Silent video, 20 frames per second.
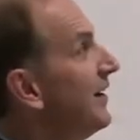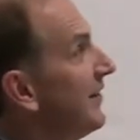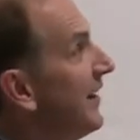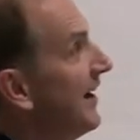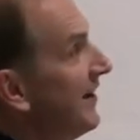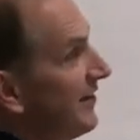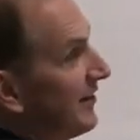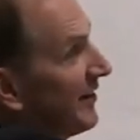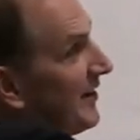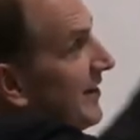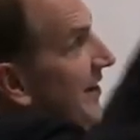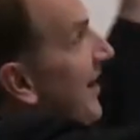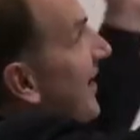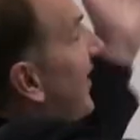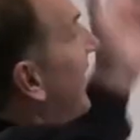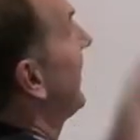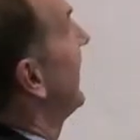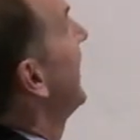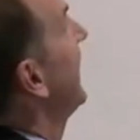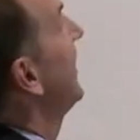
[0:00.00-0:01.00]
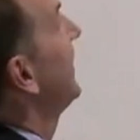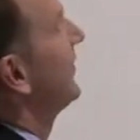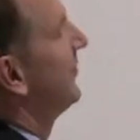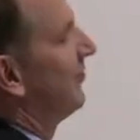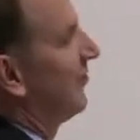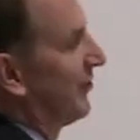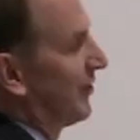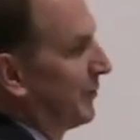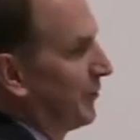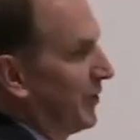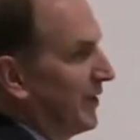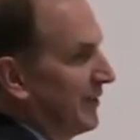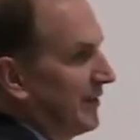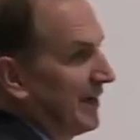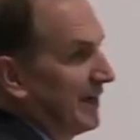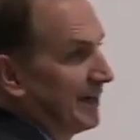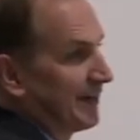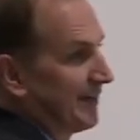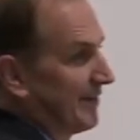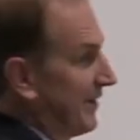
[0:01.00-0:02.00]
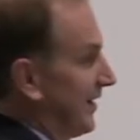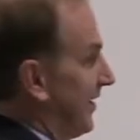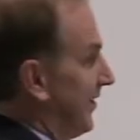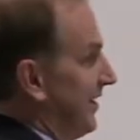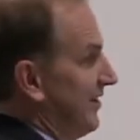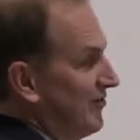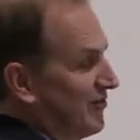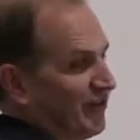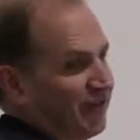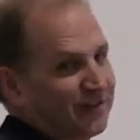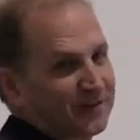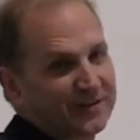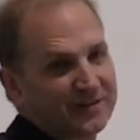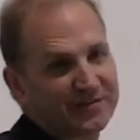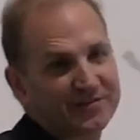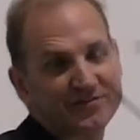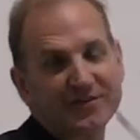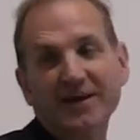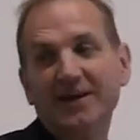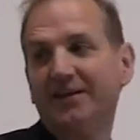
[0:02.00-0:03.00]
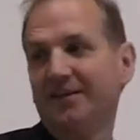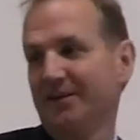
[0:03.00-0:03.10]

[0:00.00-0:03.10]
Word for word: They see that cloud, and from what they can tell, that's just going to stay